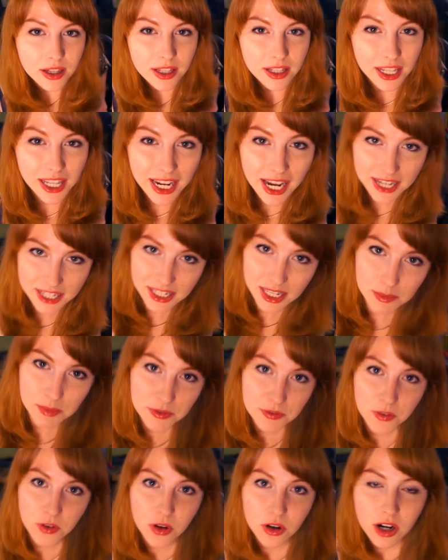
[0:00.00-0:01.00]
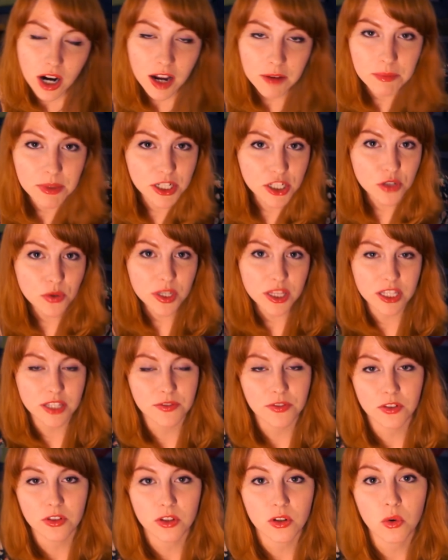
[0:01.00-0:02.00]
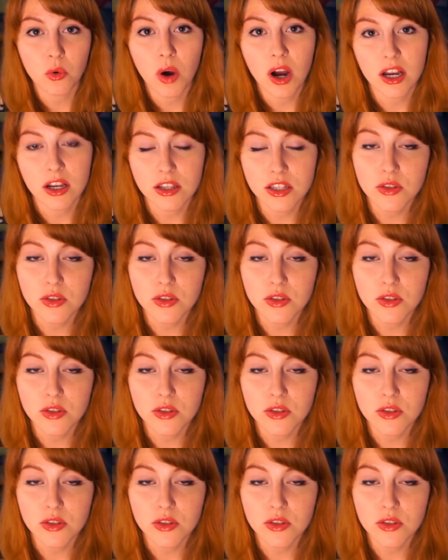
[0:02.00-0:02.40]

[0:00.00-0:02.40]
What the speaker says: Like I said before, I've been doing this for a little while,